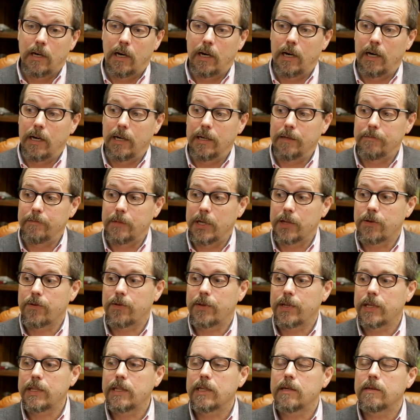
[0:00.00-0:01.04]
Another
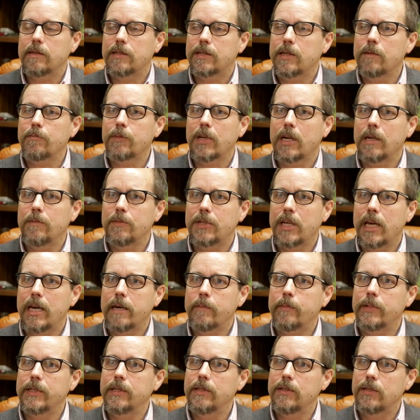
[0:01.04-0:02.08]
thing that sometimes
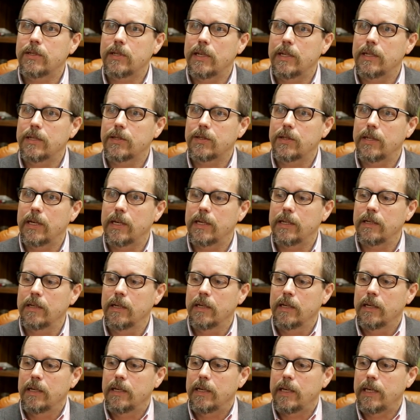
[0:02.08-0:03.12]
happens is that
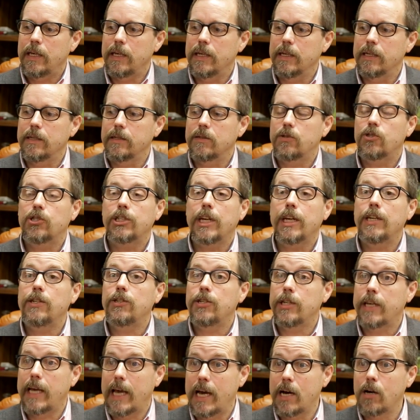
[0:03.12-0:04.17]
in
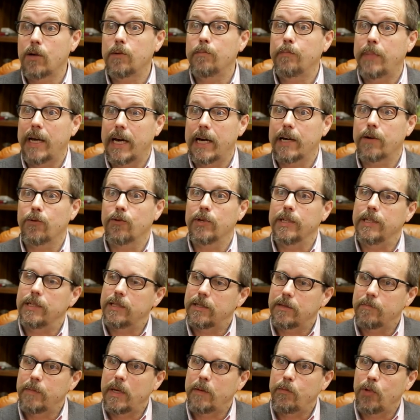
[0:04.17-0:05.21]
changing out
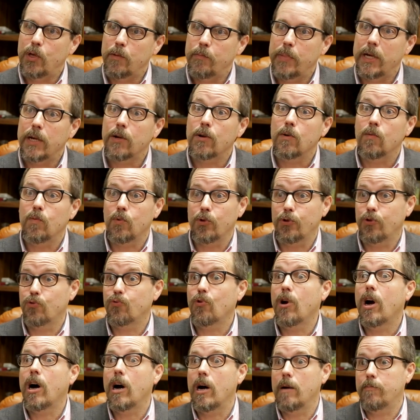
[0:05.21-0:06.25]
batteries, maybe a parent will
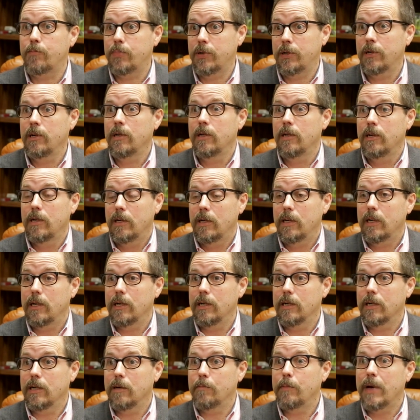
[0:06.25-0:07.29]
drop
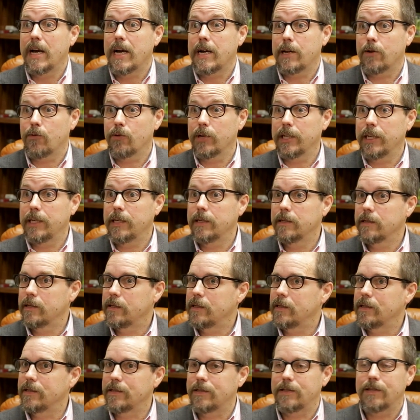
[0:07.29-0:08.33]
a battery.
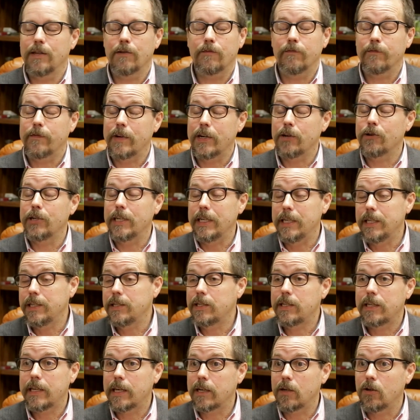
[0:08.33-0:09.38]
And they're very
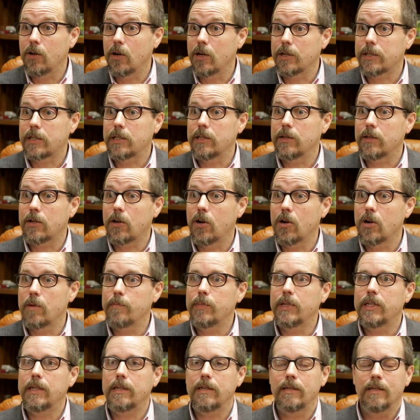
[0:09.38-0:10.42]
easy to get lost in the
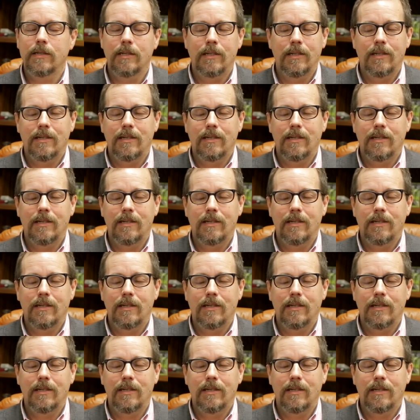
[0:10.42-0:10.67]
carpet.